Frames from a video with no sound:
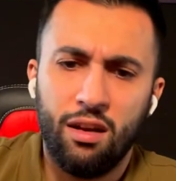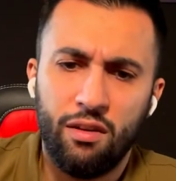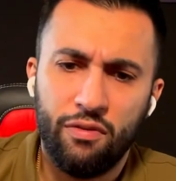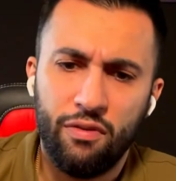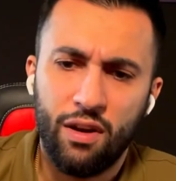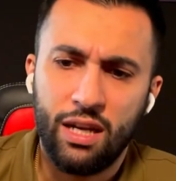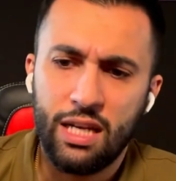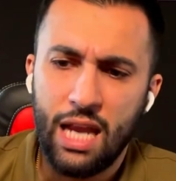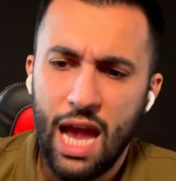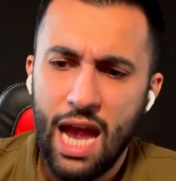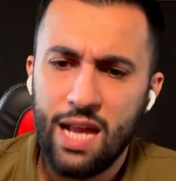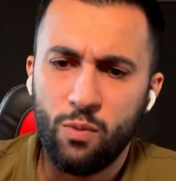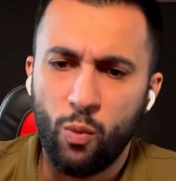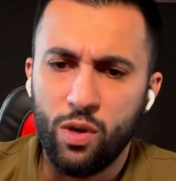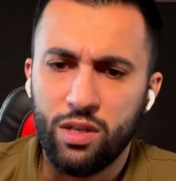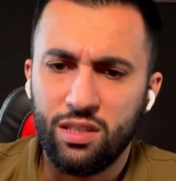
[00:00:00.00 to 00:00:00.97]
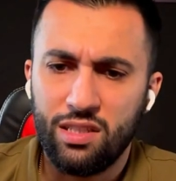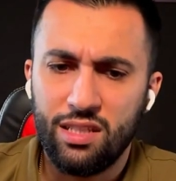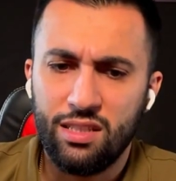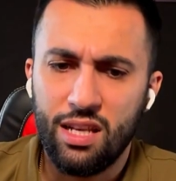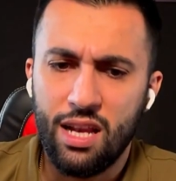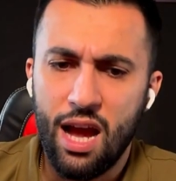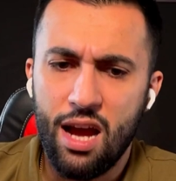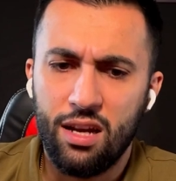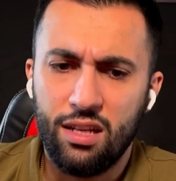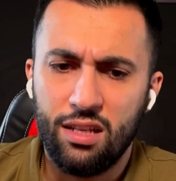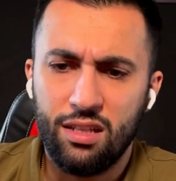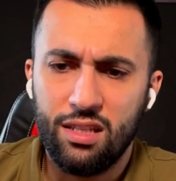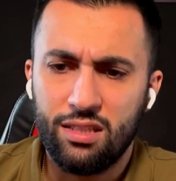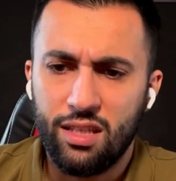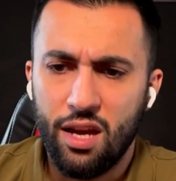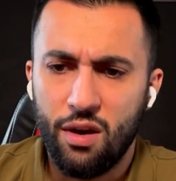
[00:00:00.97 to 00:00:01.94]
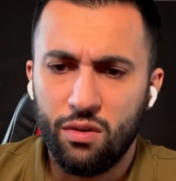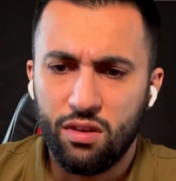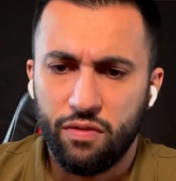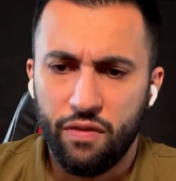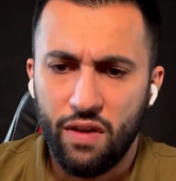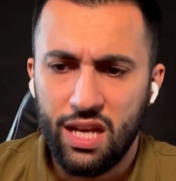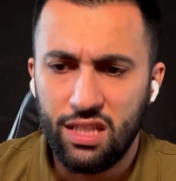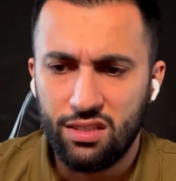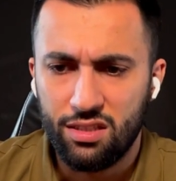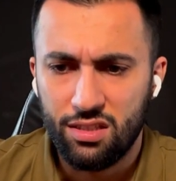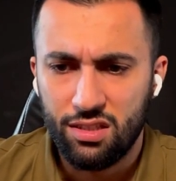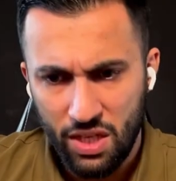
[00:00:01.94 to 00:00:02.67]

fucking Edward Scissorhand in this girl's face.